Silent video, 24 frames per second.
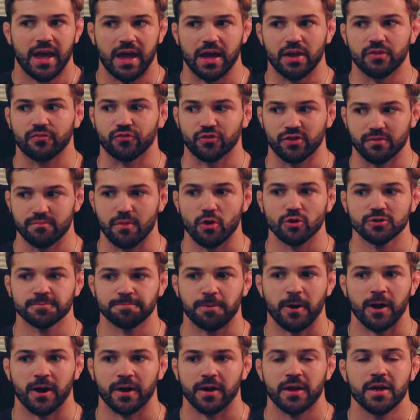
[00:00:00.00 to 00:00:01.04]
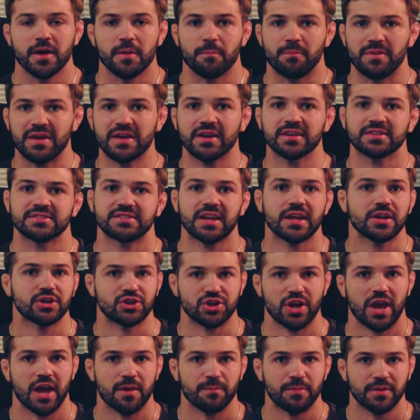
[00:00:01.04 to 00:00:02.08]
and for the most part, being a state
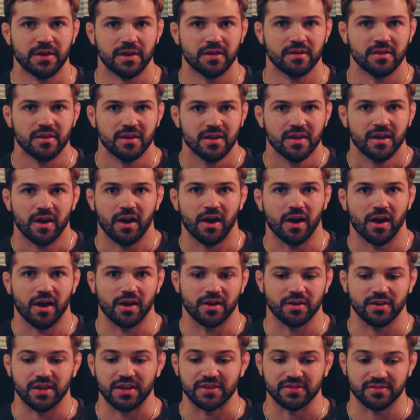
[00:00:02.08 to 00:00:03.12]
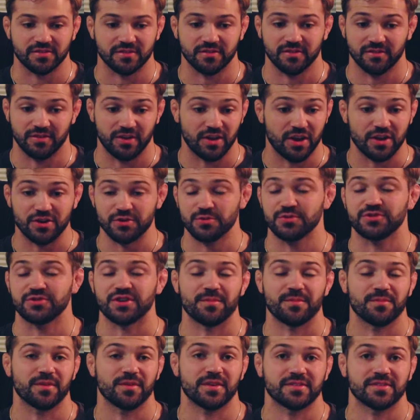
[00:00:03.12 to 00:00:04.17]
champion is going to do
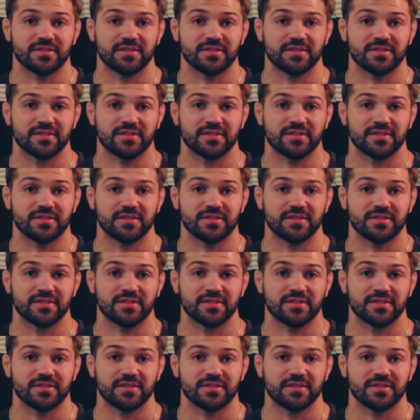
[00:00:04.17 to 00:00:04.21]
something.